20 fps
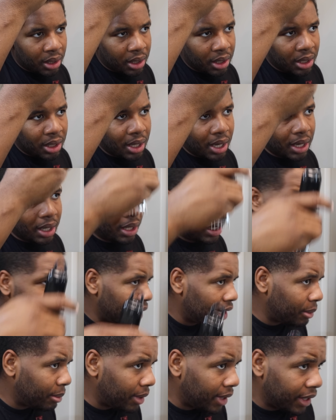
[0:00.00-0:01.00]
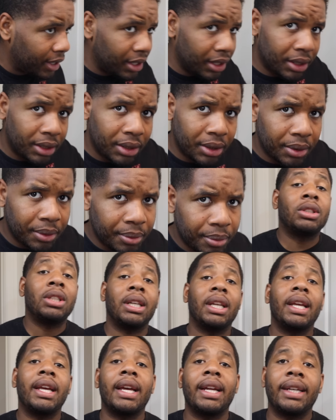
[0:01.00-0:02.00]
lightly hitting them edges. To
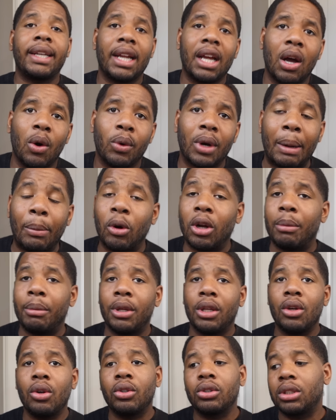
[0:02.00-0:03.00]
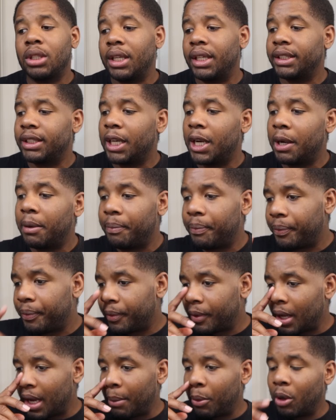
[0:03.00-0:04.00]
lay it down, what I'm gonna be using is I'm
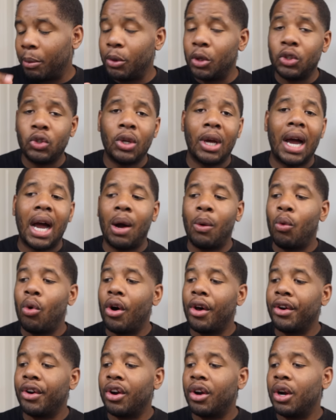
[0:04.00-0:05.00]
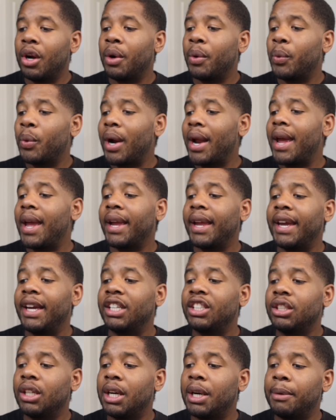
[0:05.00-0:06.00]
gonna be using hot water, rag,
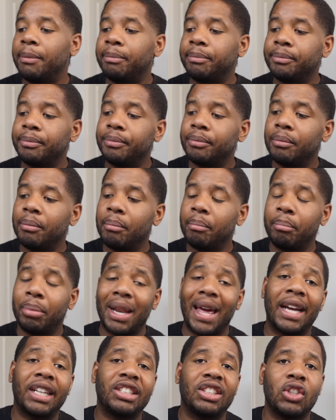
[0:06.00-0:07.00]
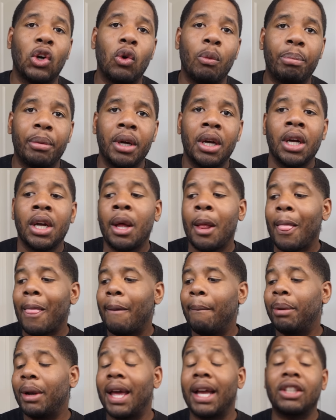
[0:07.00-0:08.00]
and black soap.
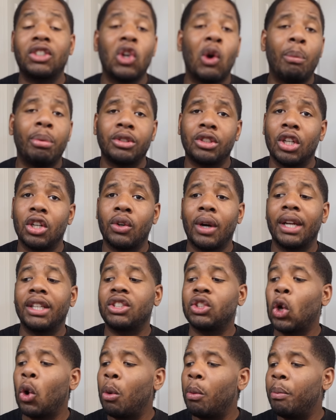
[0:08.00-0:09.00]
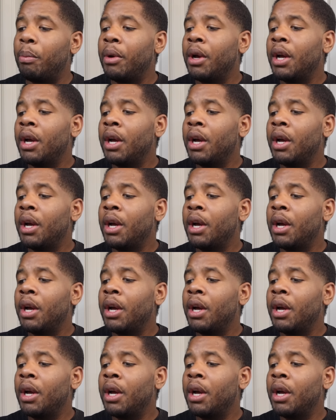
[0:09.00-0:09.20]
Black soap is a great soap.